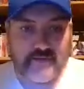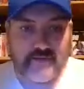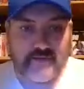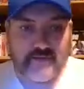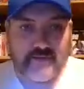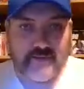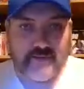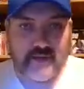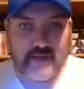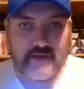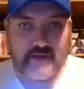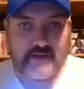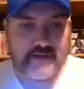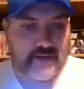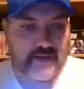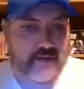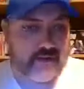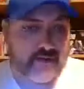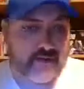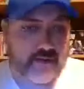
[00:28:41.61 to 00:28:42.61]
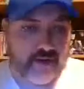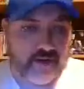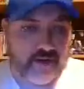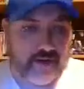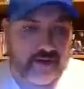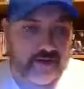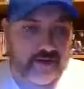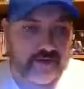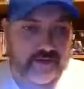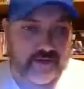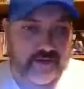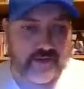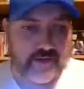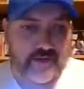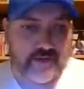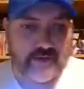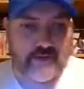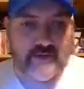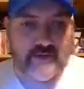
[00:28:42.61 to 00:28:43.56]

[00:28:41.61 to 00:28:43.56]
like 7 or 8 years old.